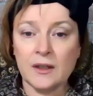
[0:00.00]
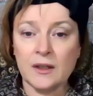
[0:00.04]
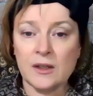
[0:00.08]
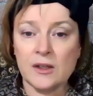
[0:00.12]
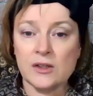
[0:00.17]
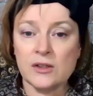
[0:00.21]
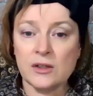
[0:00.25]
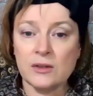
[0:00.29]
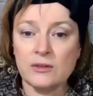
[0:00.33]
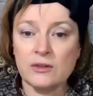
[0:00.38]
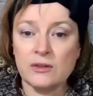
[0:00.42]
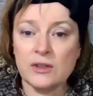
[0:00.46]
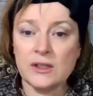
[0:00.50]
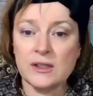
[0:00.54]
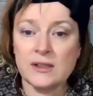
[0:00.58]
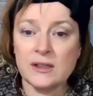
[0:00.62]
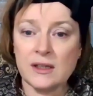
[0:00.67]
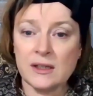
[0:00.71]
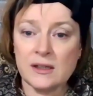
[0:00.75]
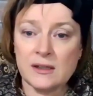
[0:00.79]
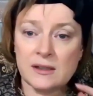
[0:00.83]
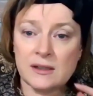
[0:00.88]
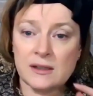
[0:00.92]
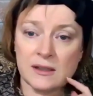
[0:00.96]
So she
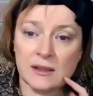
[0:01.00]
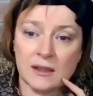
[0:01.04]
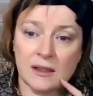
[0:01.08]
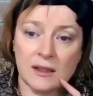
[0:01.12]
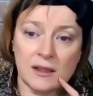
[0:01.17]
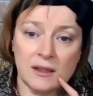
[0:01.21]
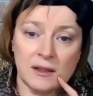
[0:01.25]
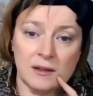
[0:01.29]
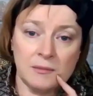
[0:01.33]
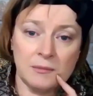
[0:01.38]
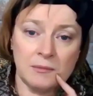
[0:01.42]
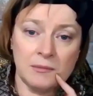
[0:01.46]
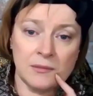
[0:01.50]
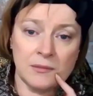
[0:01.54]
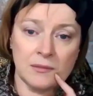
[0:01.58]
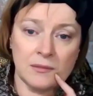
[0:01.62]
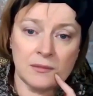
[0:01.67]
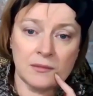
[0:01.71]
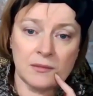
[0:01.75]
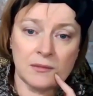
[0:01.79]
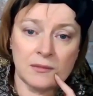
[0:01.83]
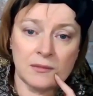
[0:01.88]
says, oh,